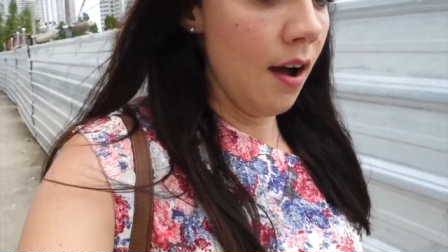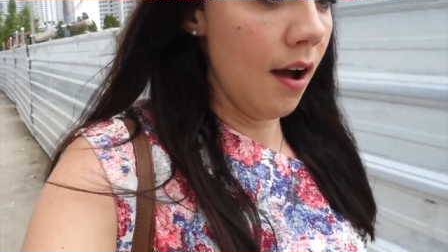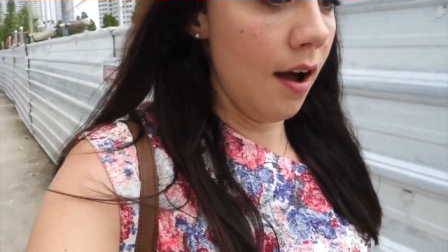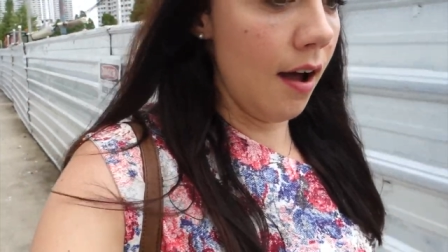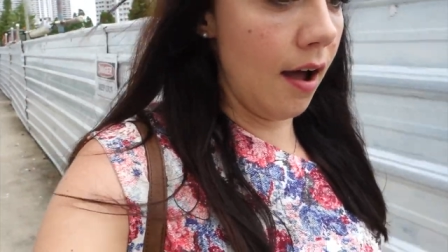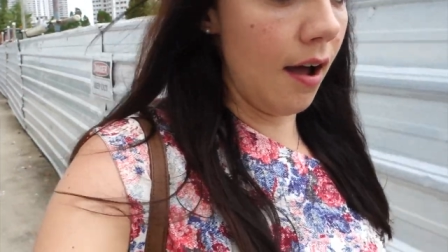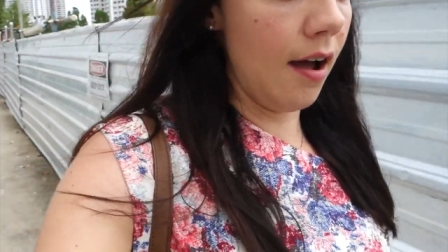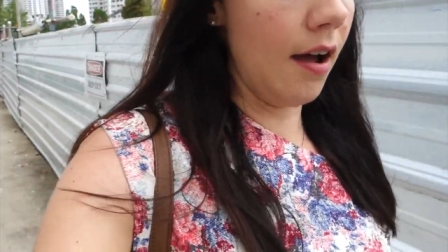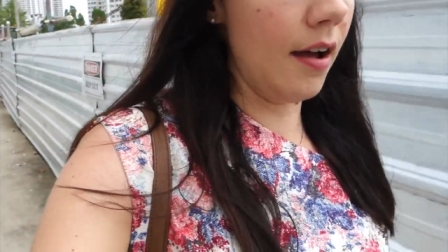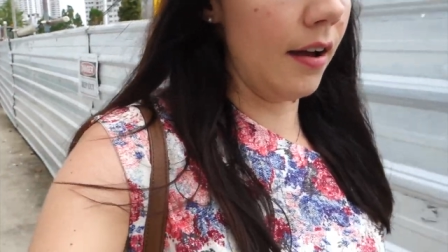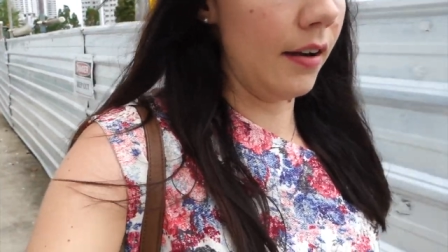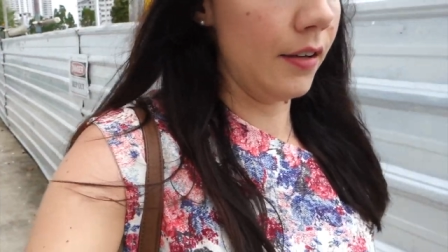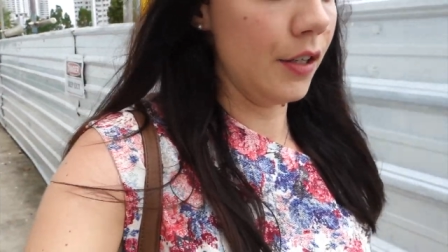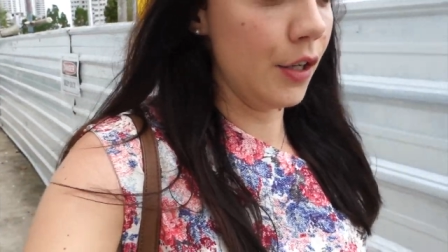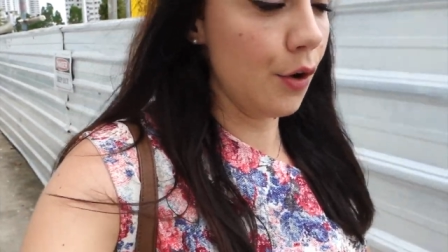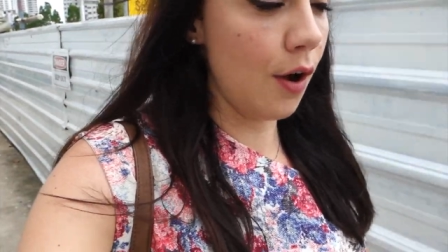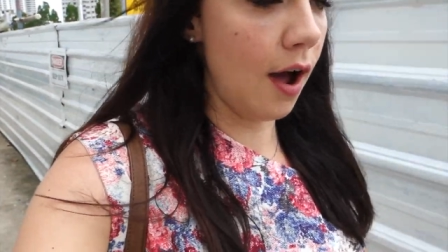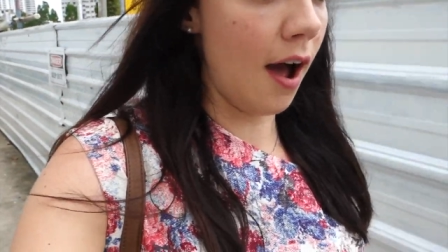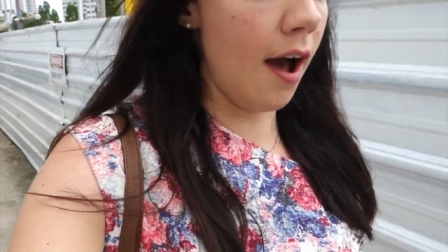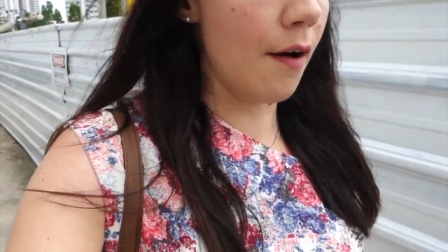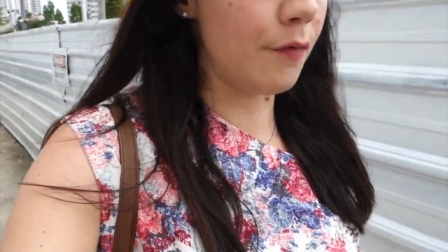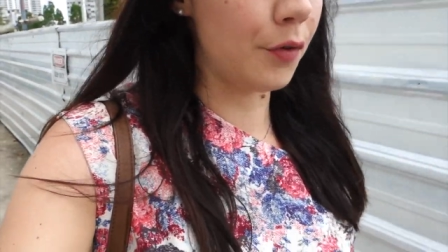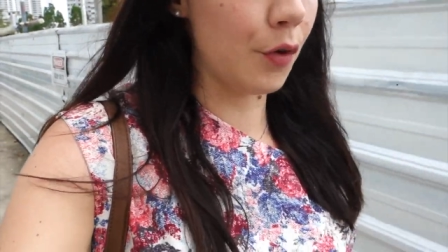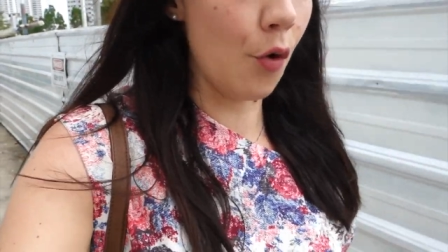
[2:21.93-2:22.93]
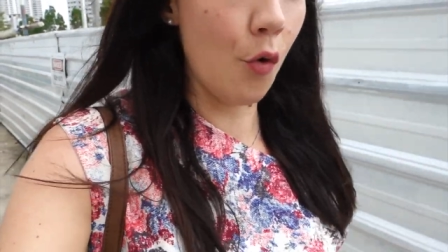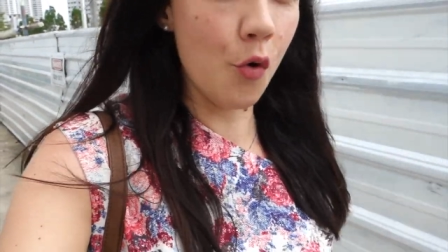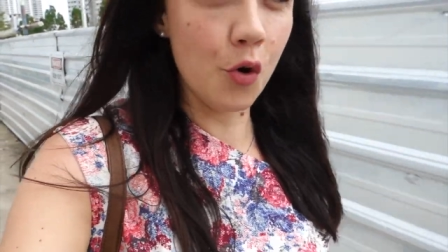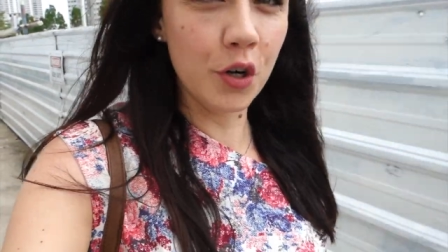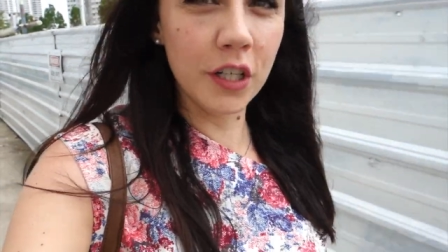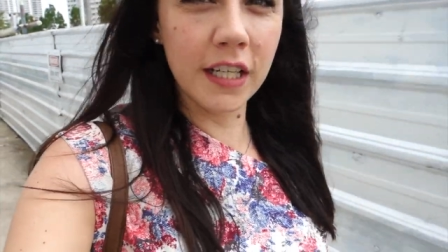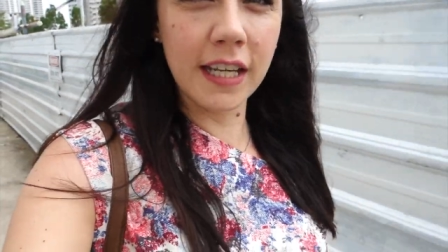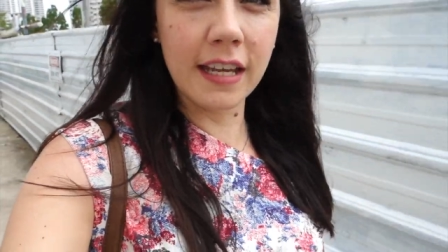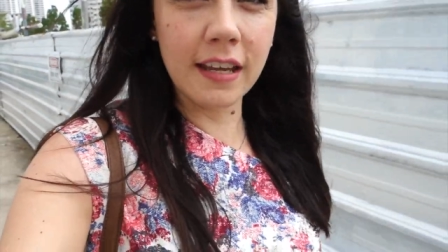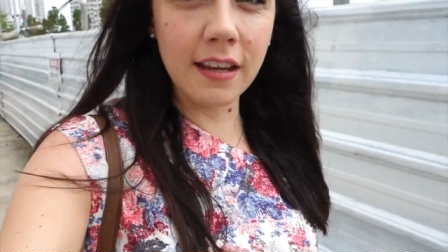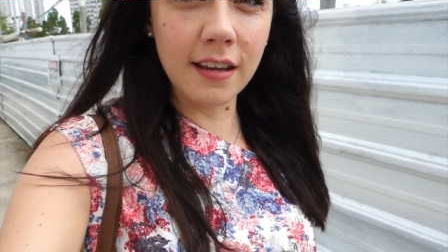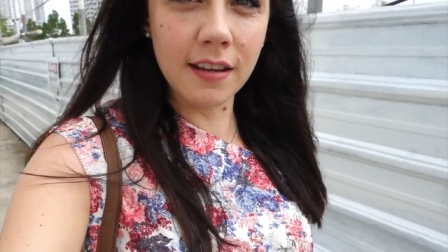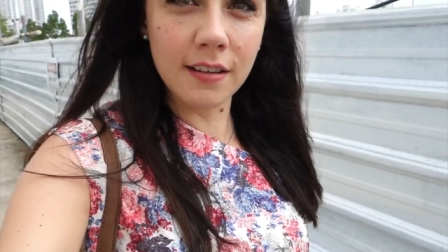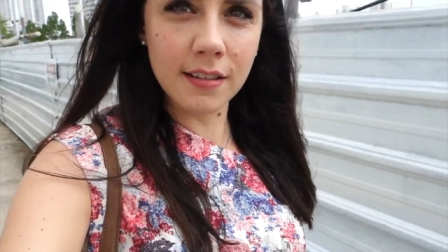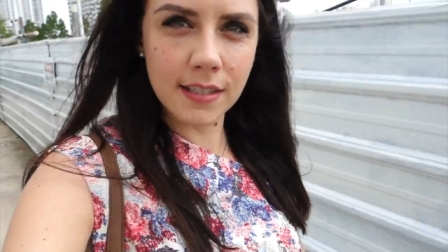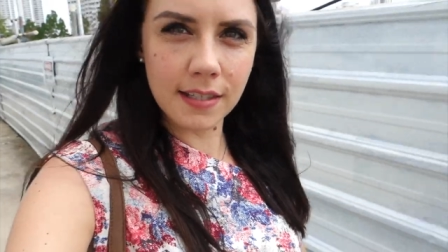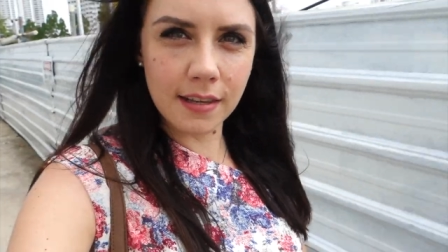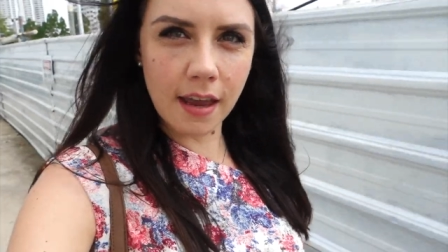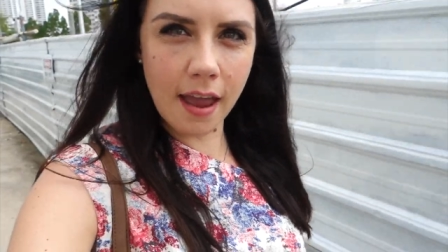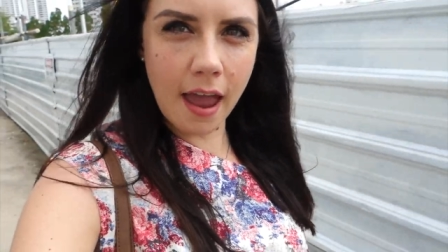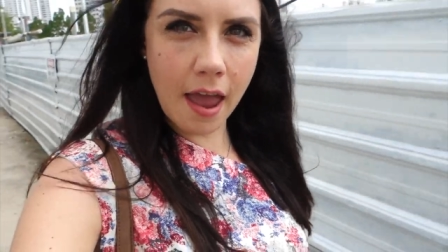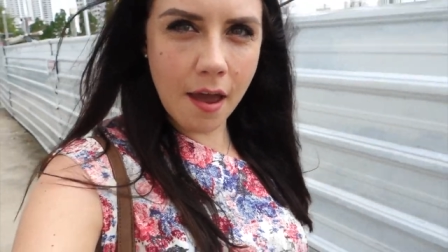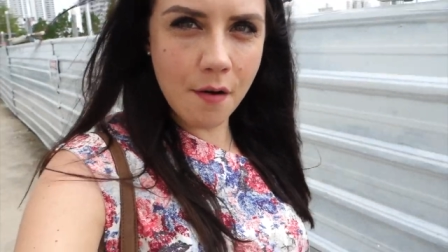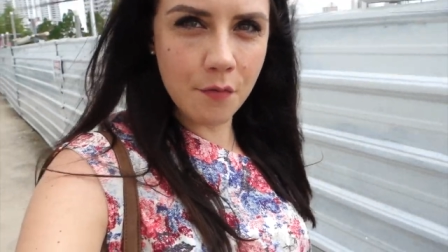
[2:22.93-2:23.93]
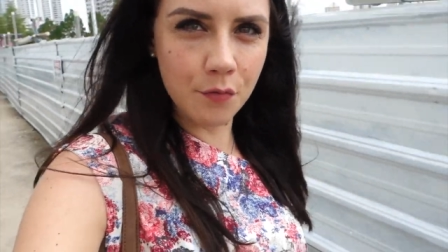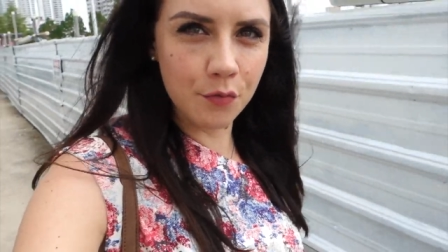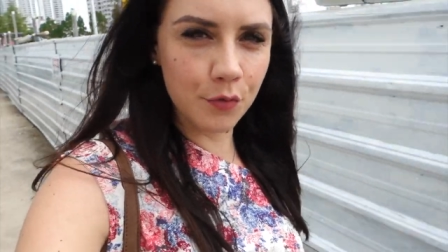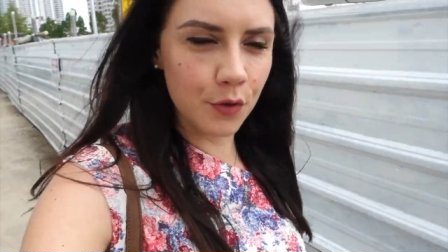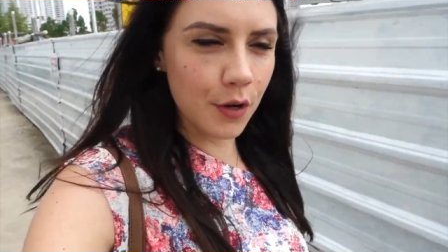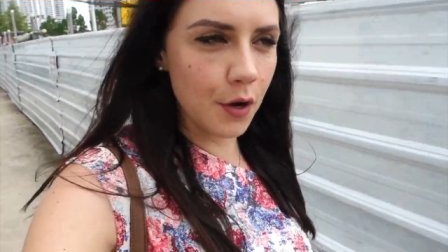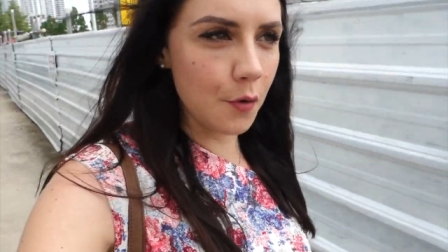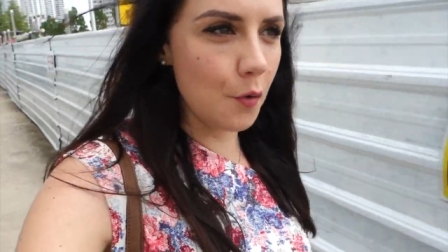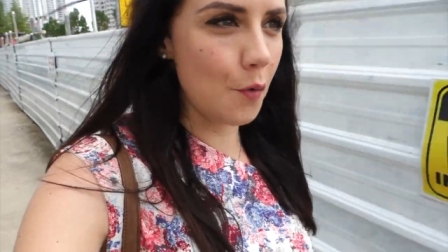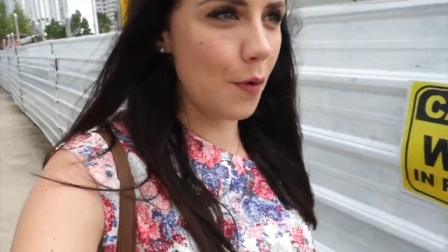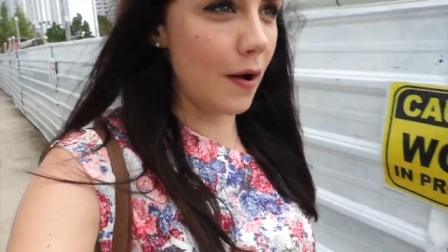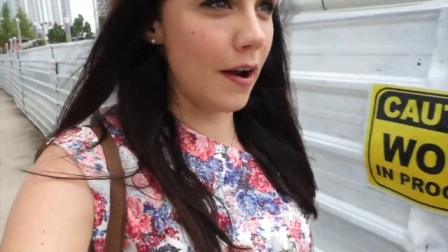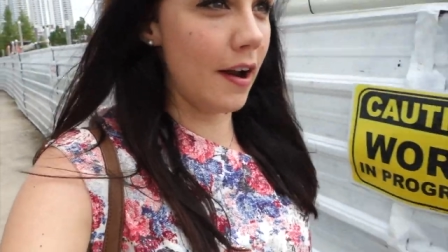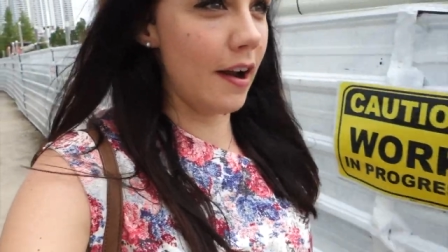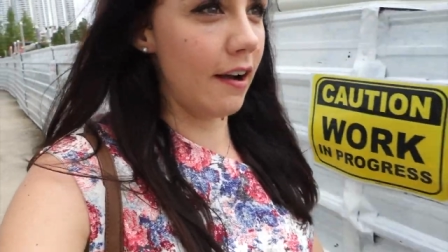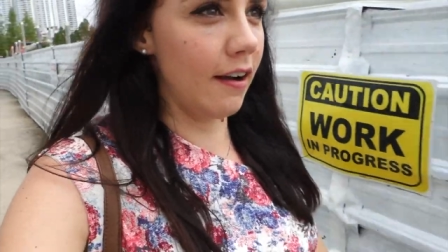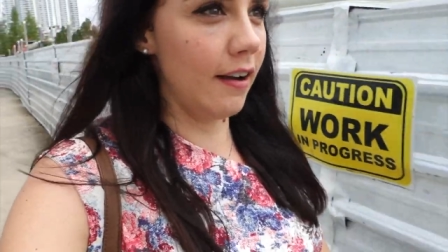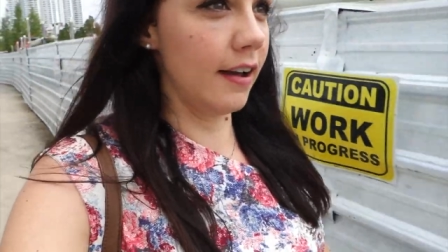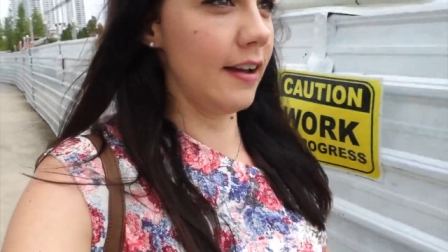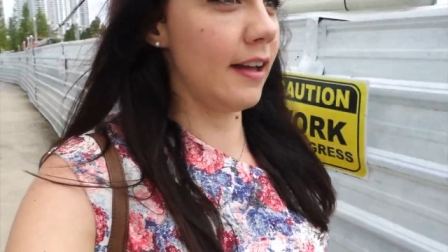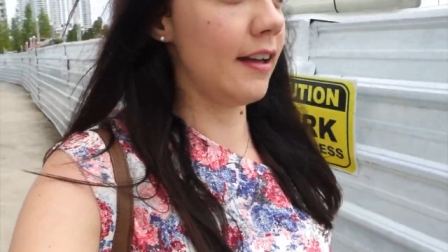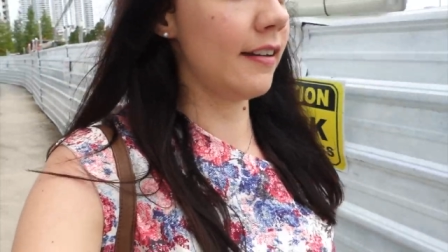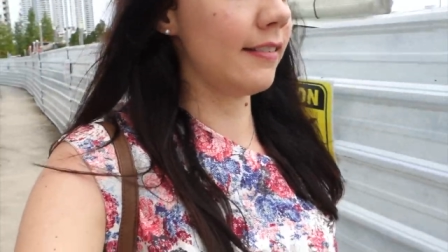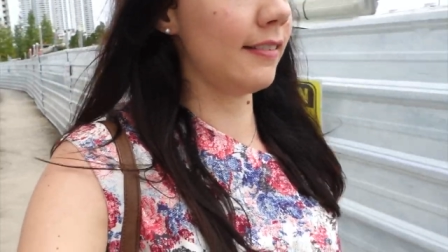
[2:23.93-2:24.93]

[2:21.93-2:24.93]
and you have orchids everywhere.